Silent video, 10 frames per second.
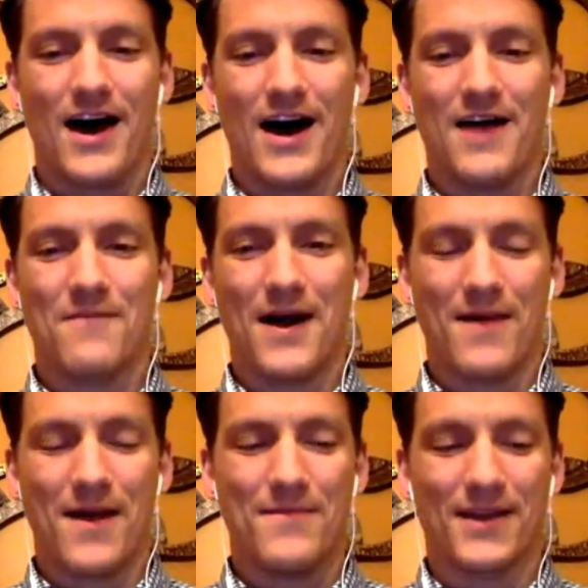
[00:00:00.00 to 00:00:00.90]

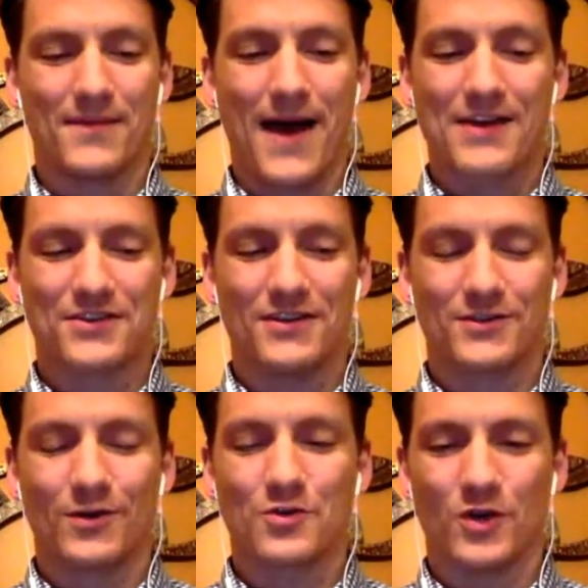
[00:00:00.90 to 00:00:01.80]
My big passion is
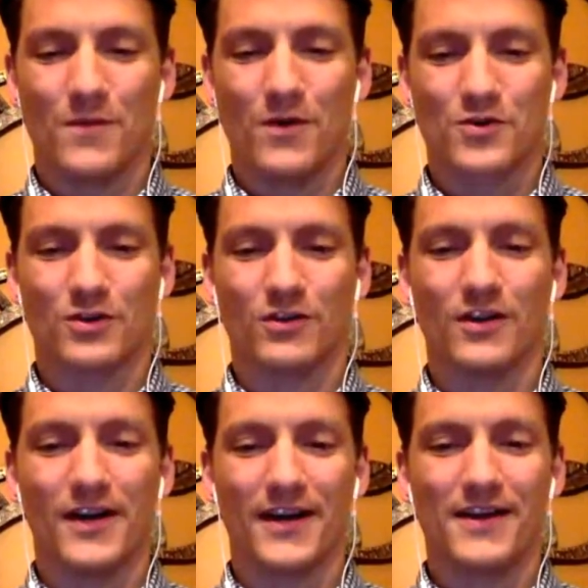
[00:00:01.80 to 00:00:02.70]
social emotional
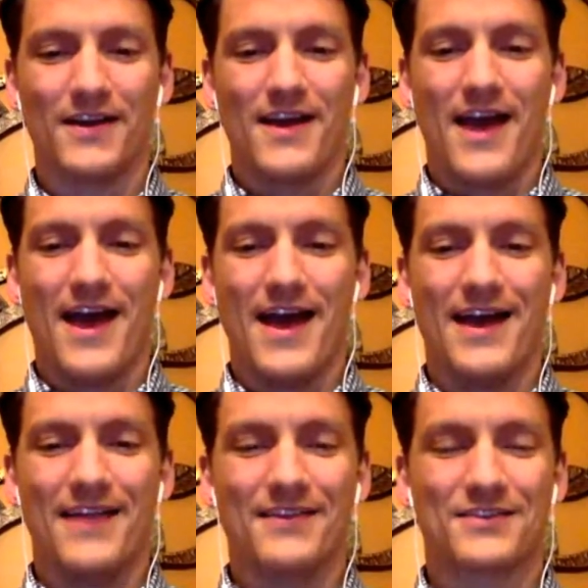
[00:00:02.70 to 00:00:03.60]
learning,
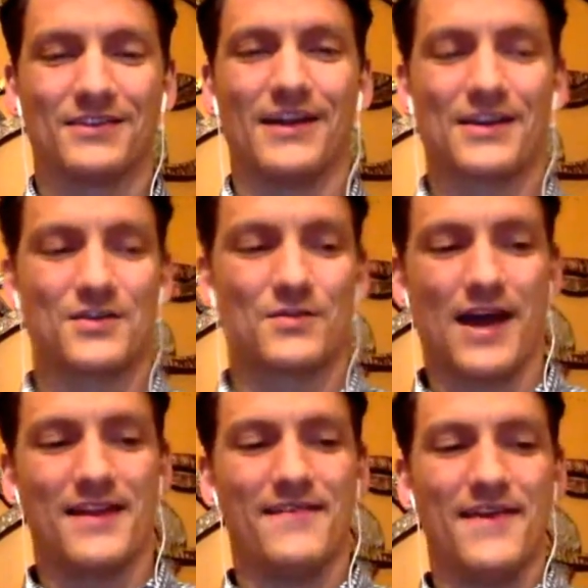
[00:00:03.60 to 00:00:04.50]
and this election
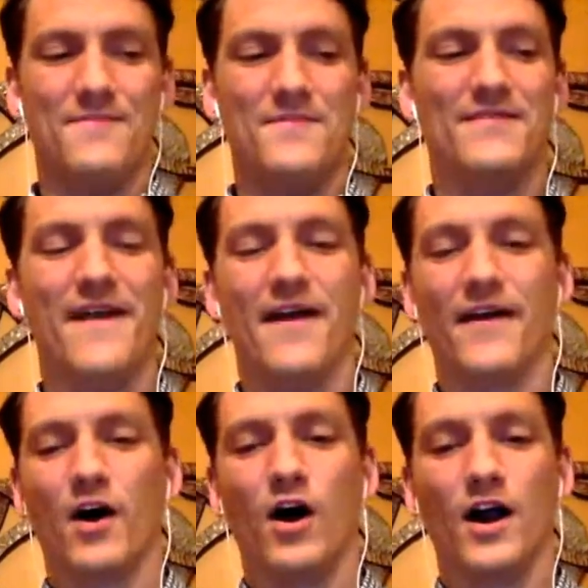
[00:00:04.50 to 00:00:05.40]
kind of hit me very
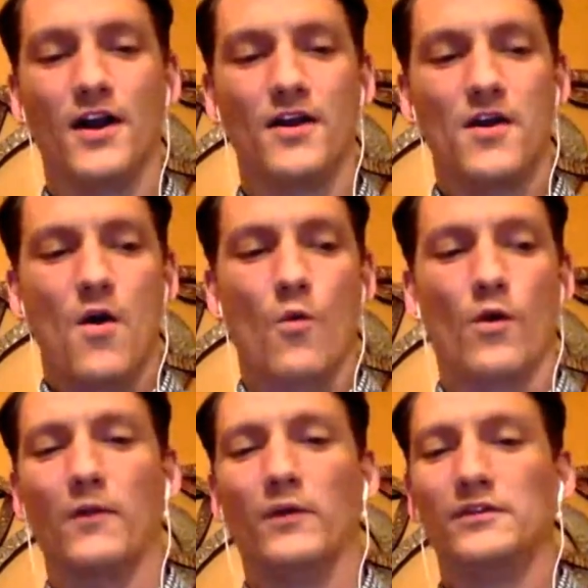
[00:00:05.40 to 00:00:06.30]
hard
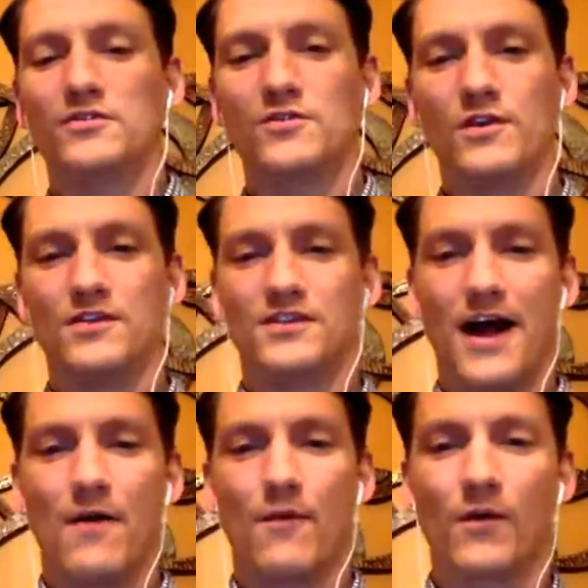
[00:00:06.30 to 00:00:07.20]
working with the students that I
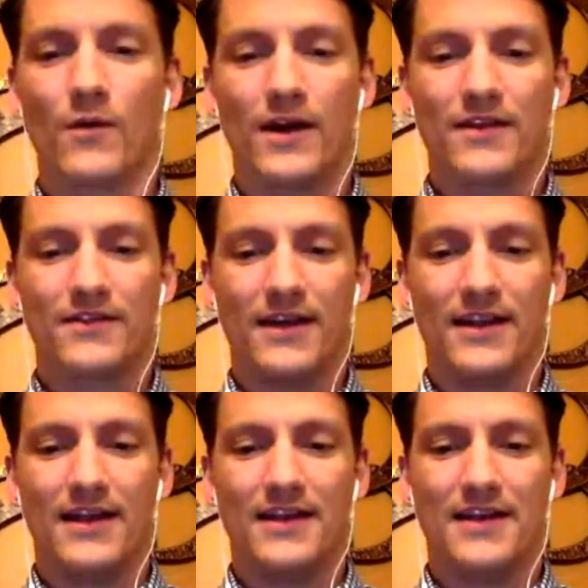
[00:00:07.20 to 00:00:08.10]
work with
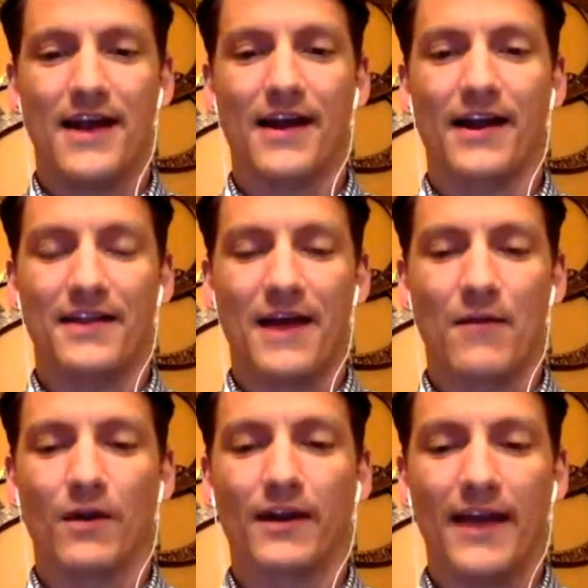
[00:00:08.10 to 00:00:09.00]
in the area that I
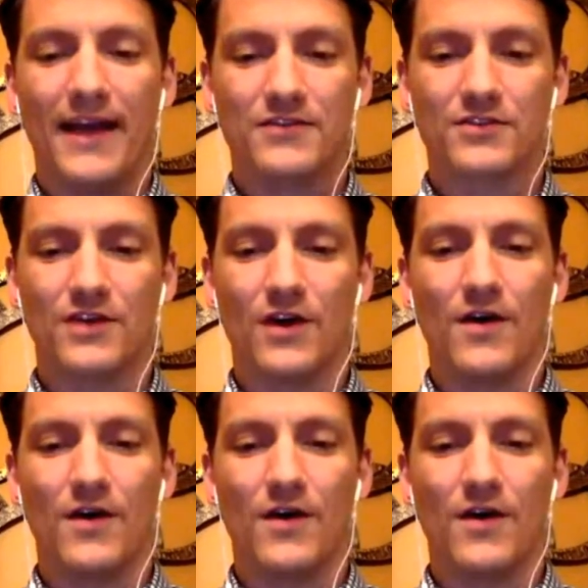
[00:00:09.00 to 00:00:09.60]
work in. So,